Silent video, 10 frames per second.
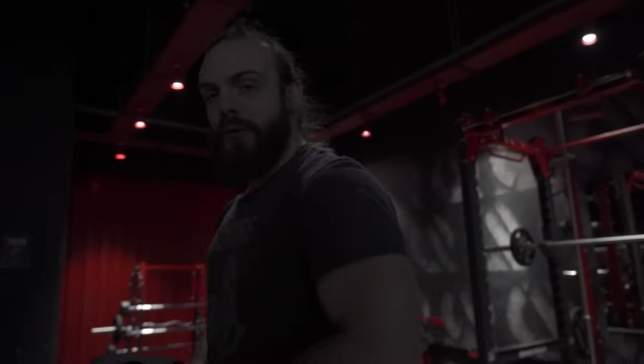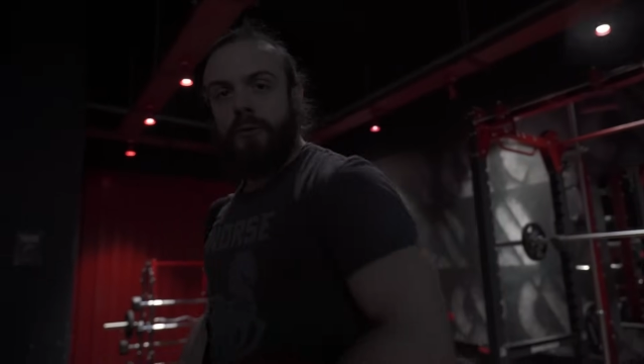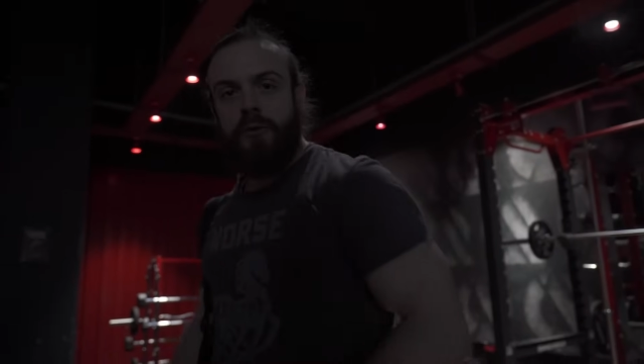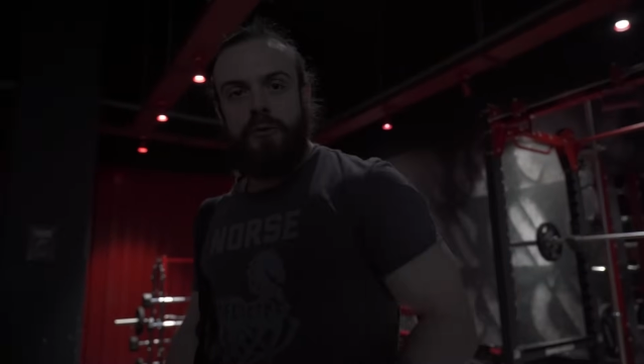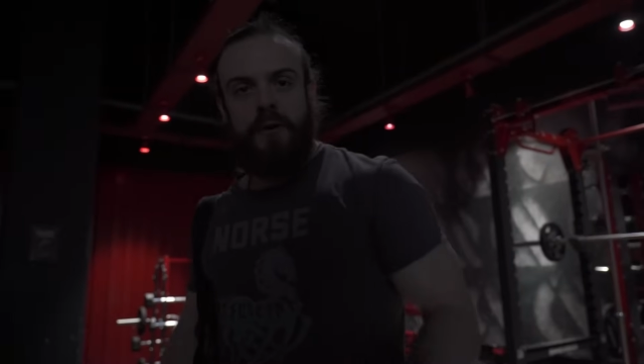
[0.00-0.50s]

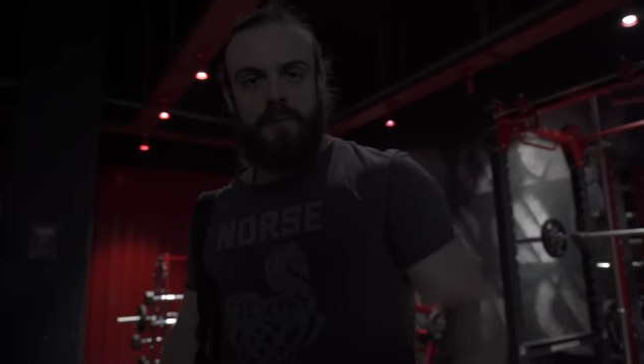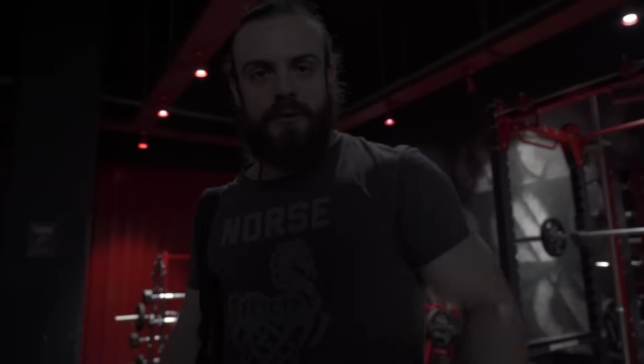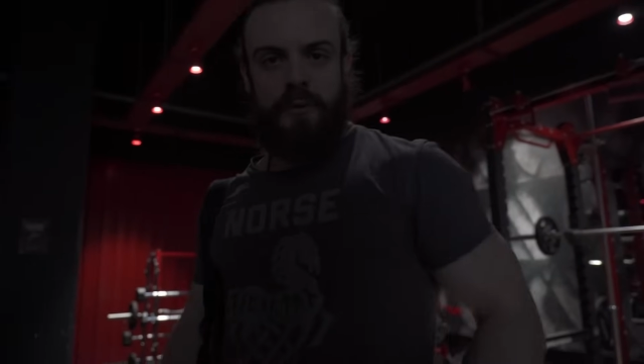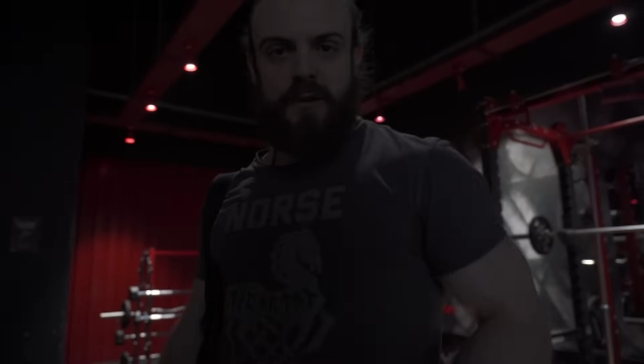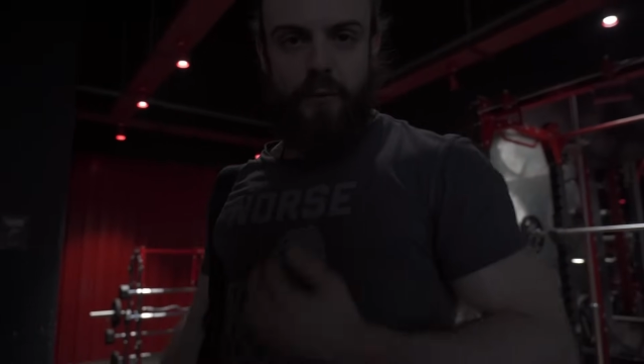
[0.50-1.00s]
So, you know, I've
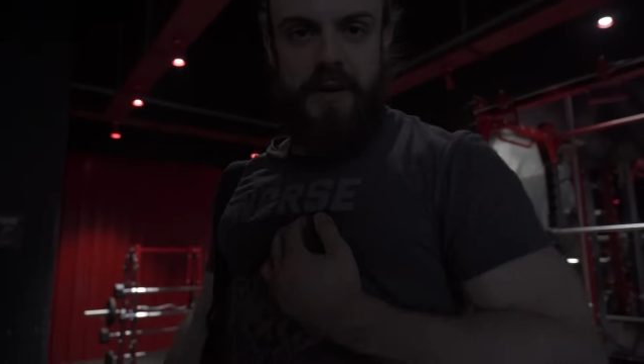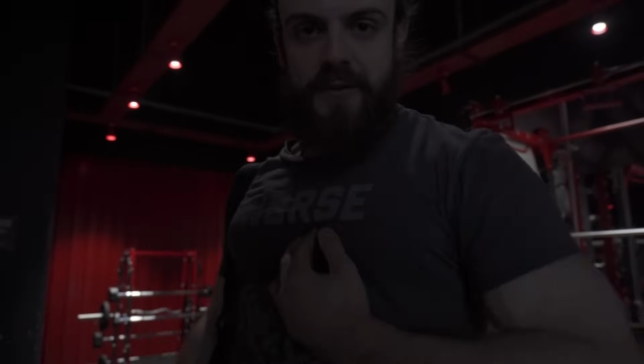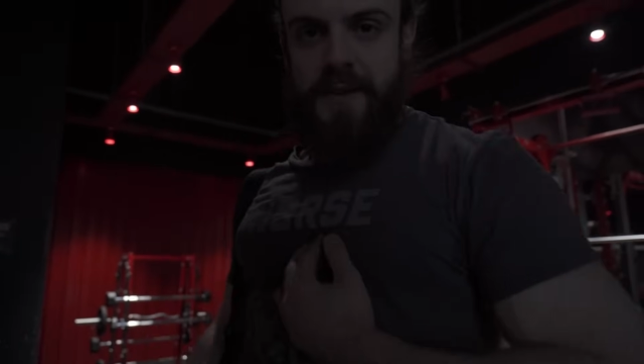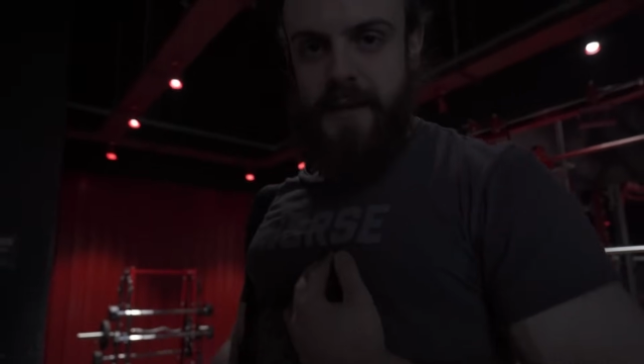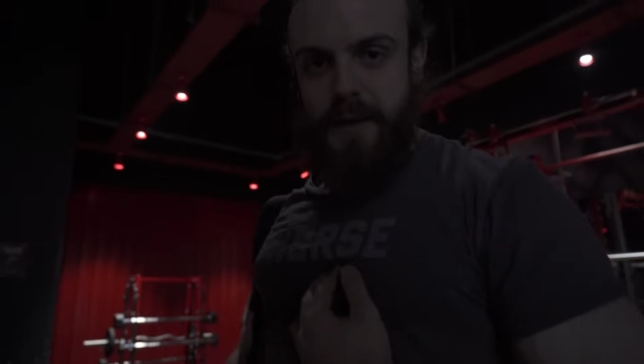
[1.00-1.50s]
been training for
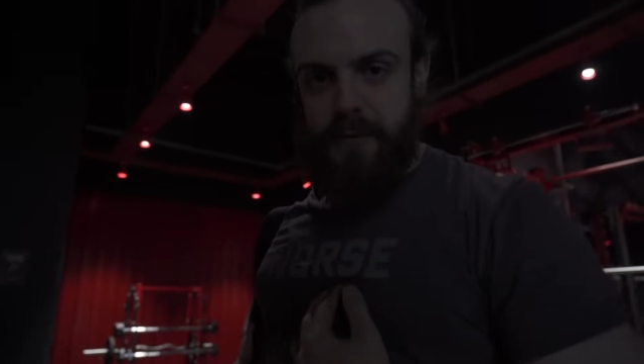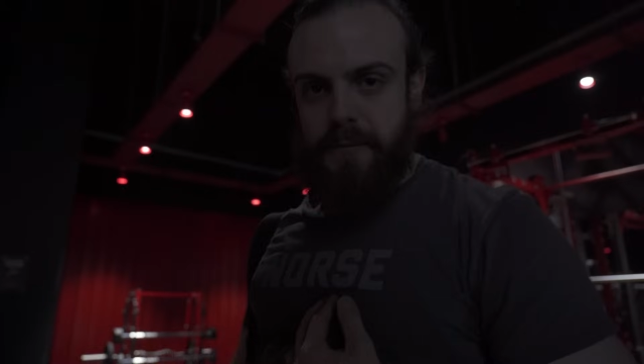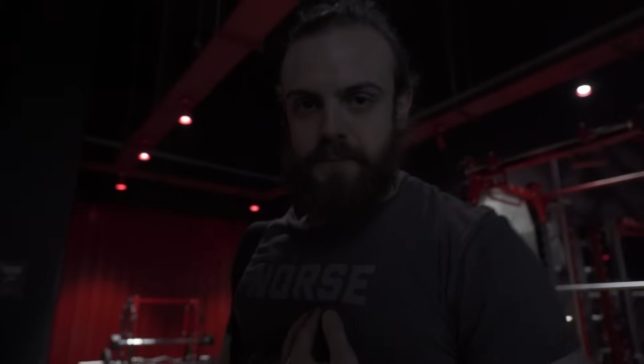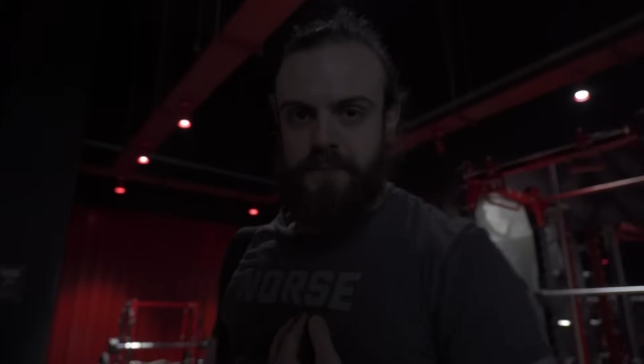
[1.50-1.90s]
11 years.